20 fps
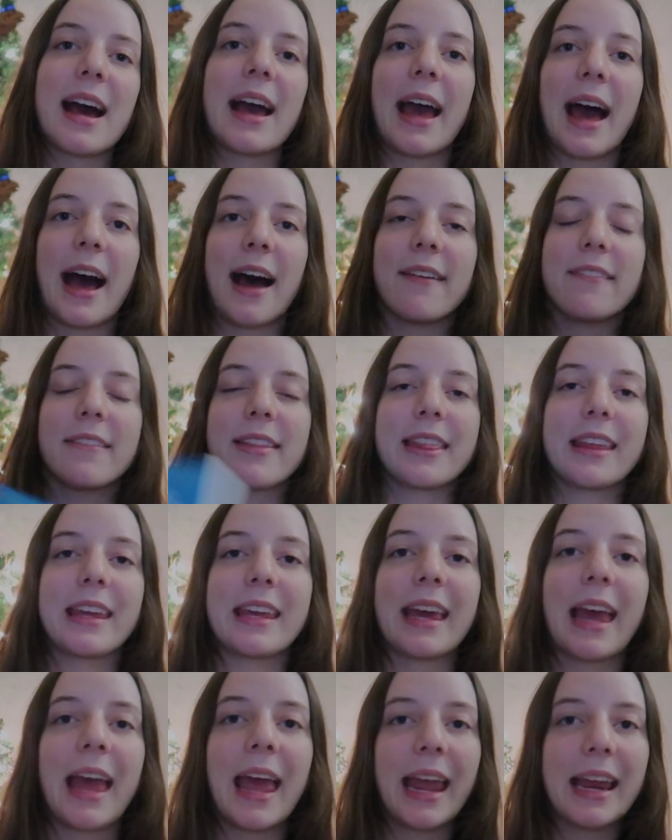have
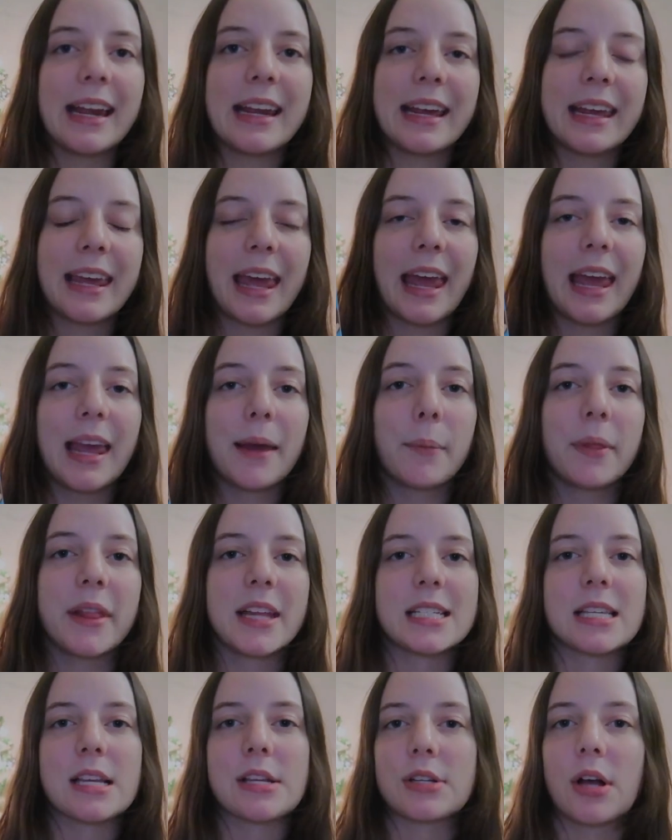The Hating Game.
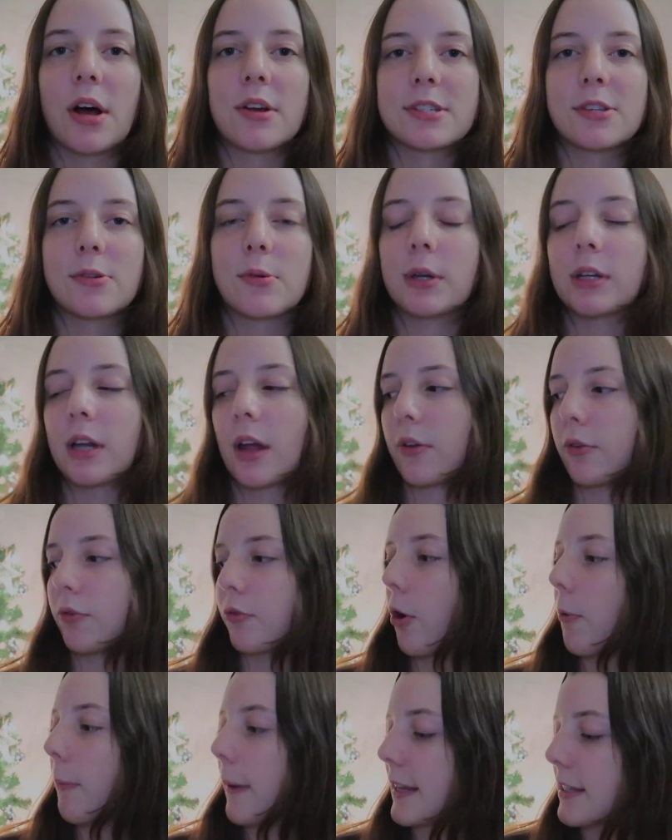This is also another
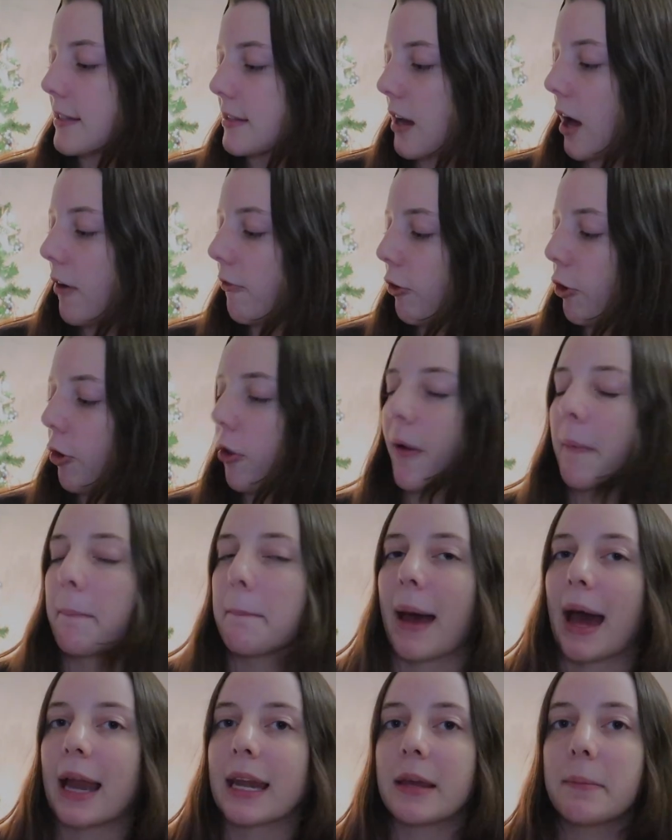romance novel.
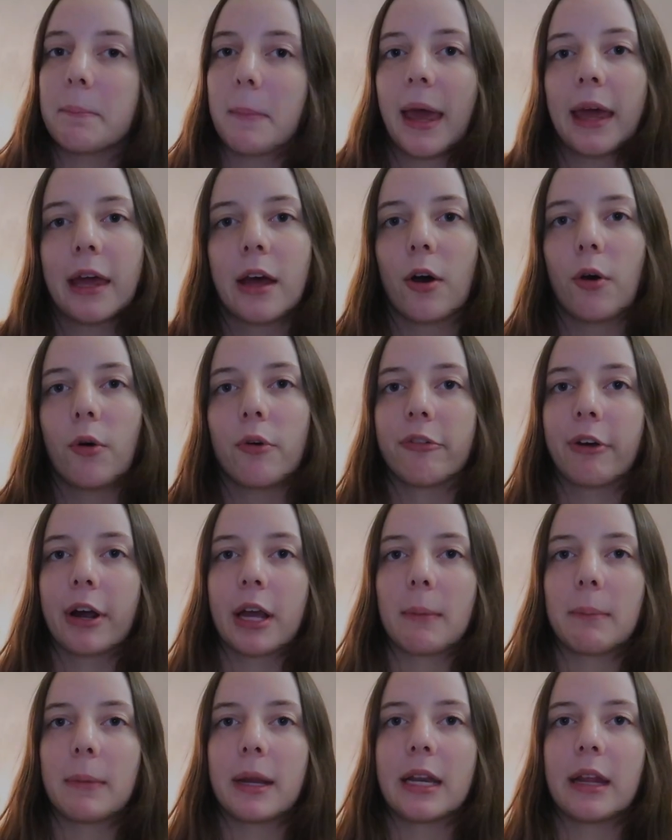Maddie Mayo
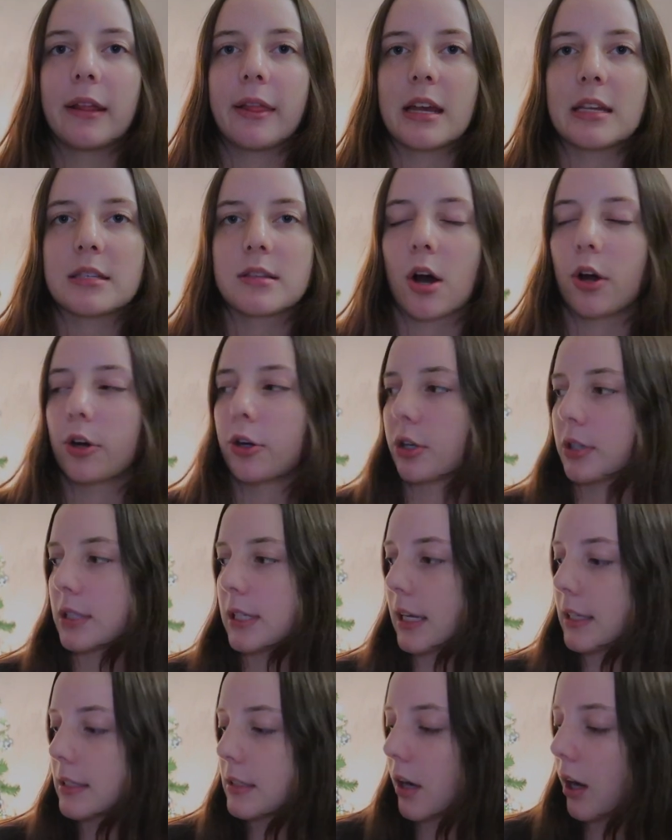recommended this on her
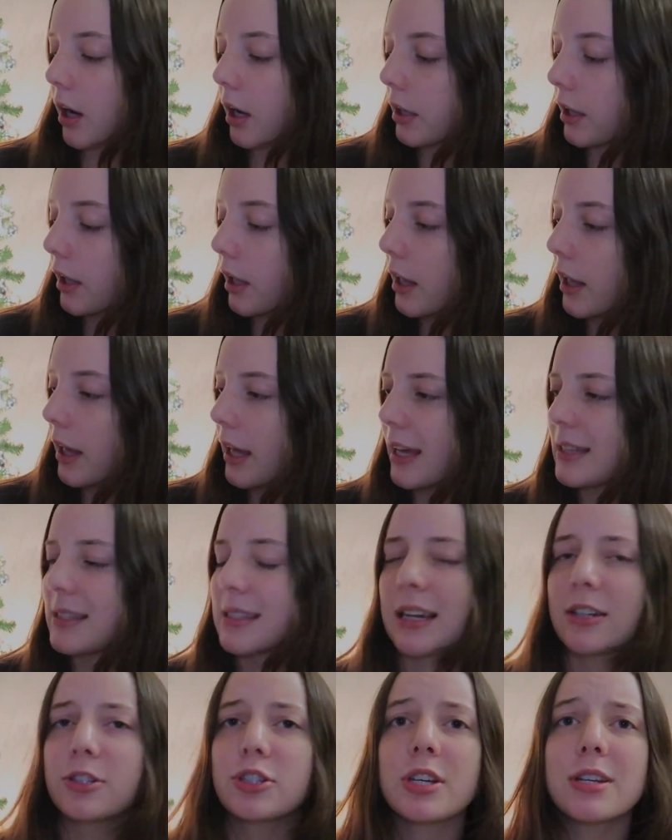TikTok. It's
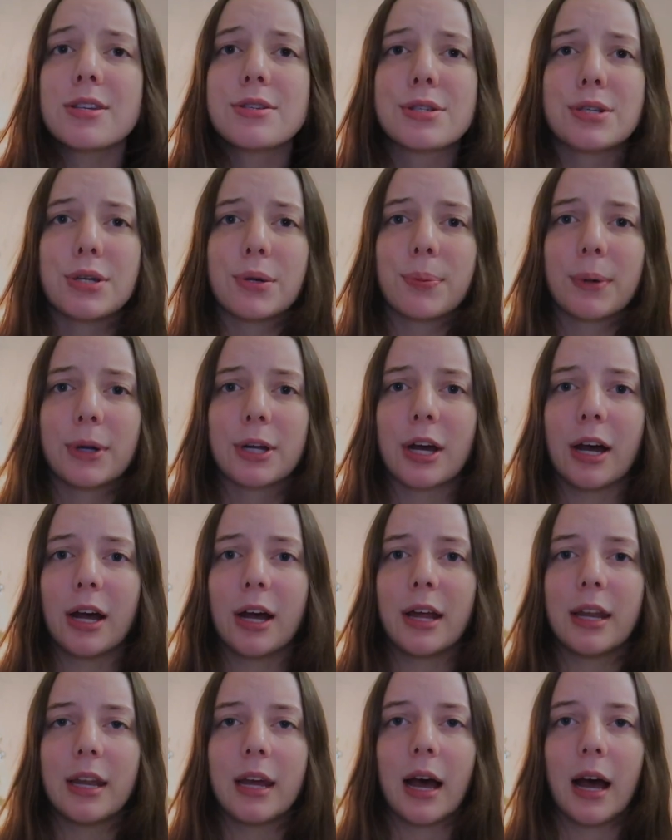actually super
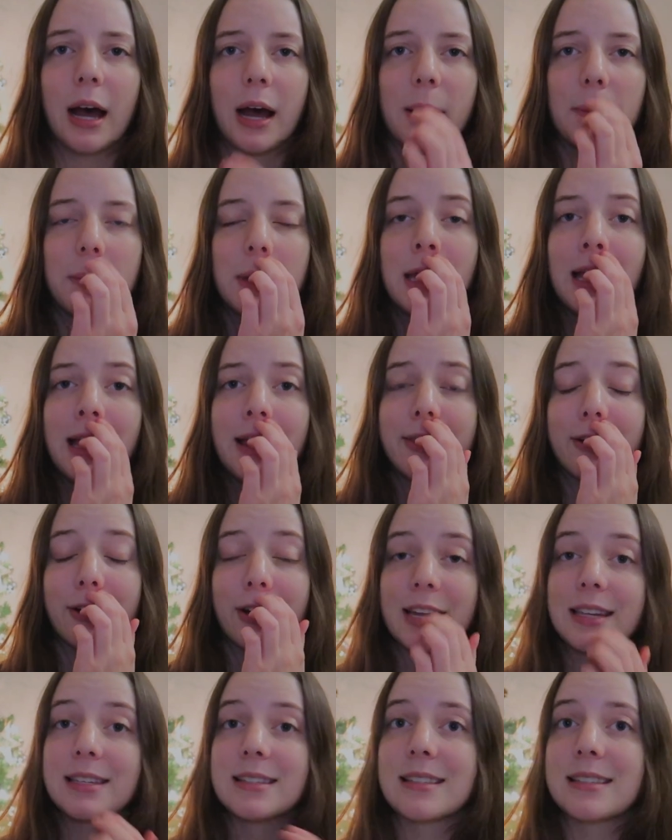good. There
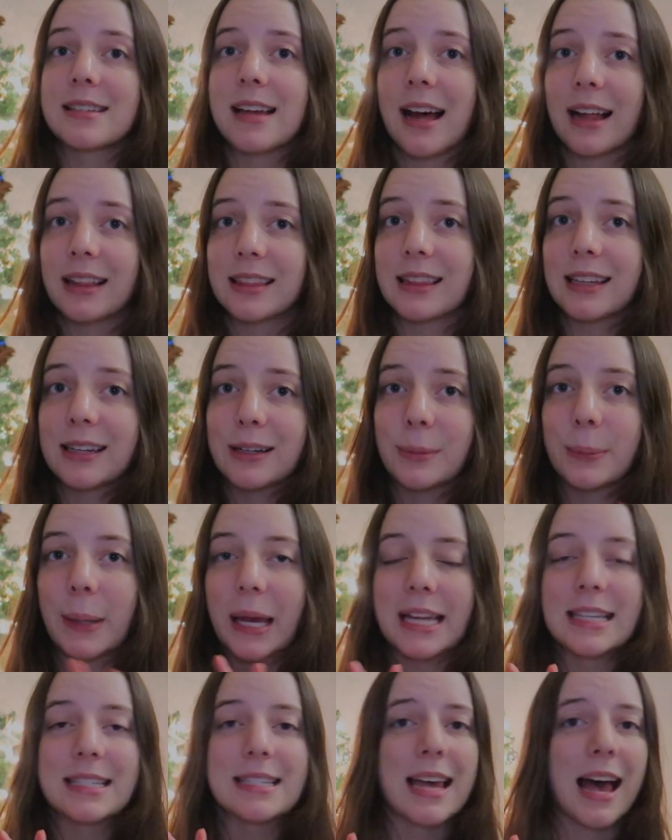is a little
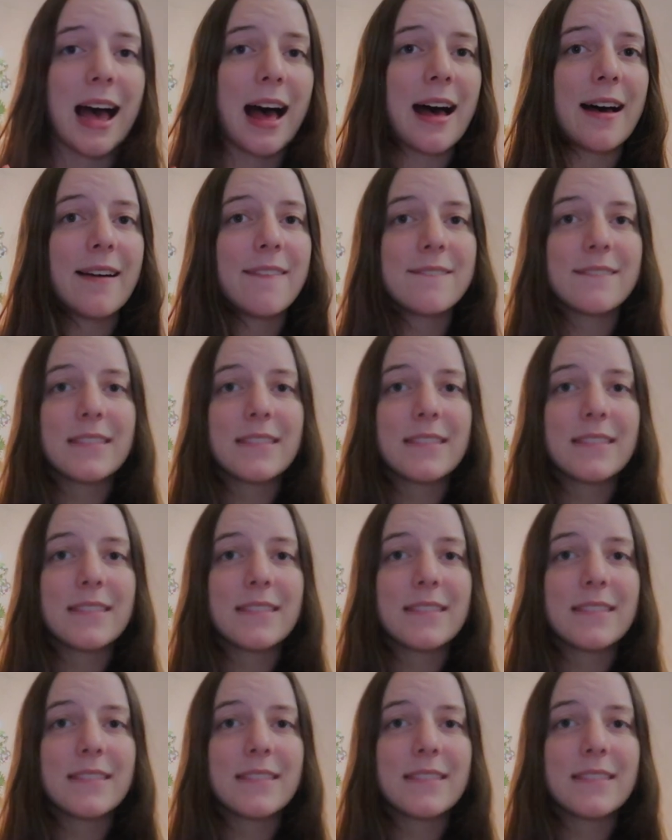bit of